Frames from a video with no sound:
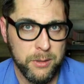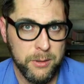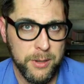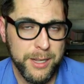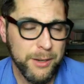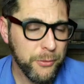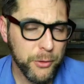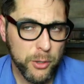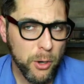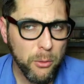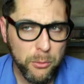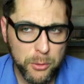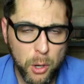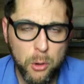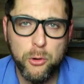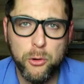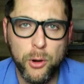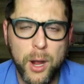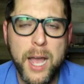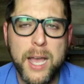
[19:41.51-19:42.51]
And if you don't know
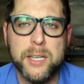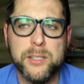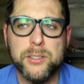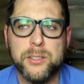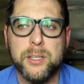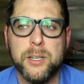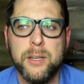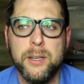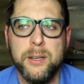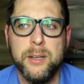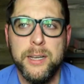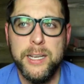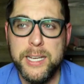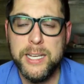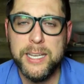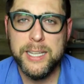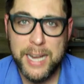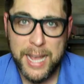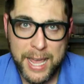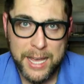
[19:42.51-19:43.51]
Christ, he
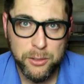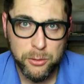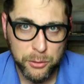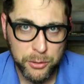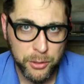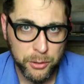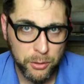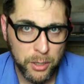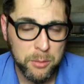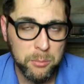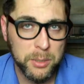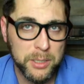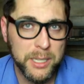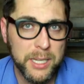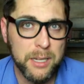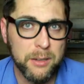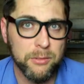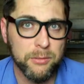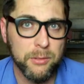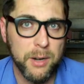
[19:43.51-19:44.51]
can handle your
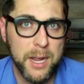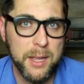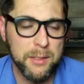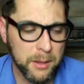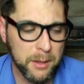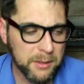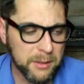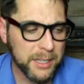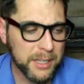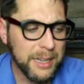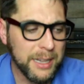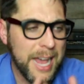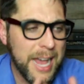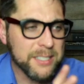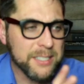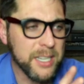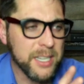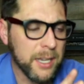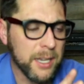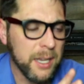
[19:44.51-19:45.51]
unbelief, right? The, the
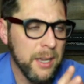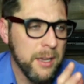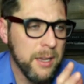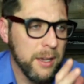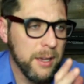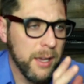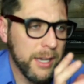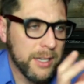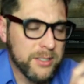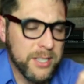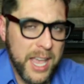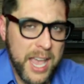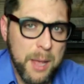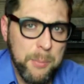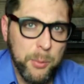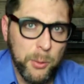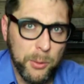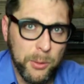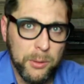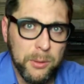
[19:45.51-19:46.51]
classic
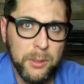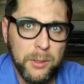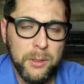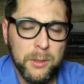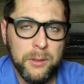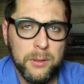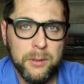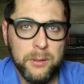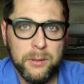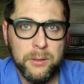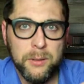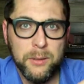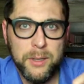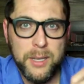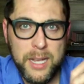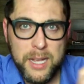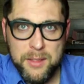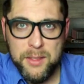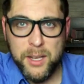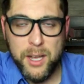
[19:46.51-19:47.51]
example
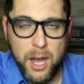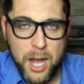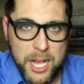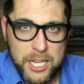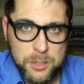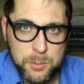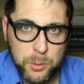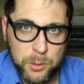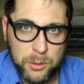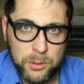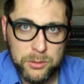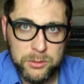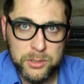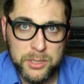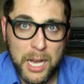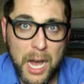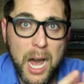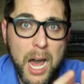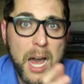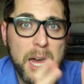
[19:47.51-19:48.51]
in the Gospels
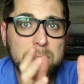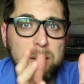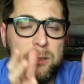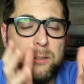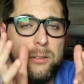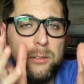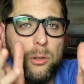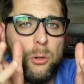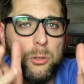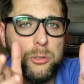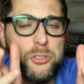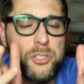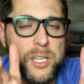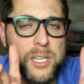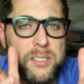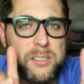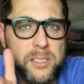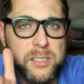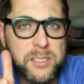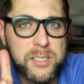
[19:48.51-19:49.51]
God, Lord
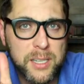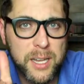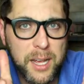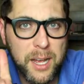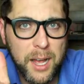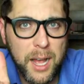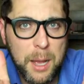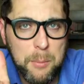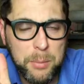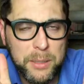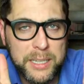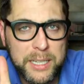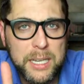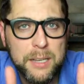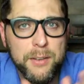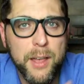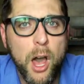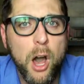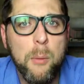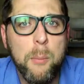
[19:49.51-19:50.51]
Jesus, I
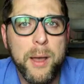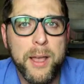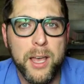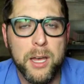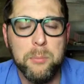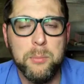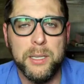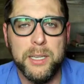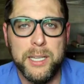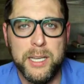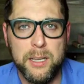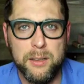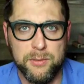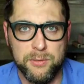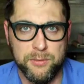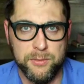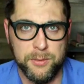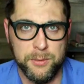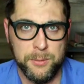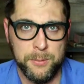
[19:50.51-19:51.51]
believe, help my
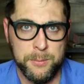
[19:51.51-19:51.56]
unbelief.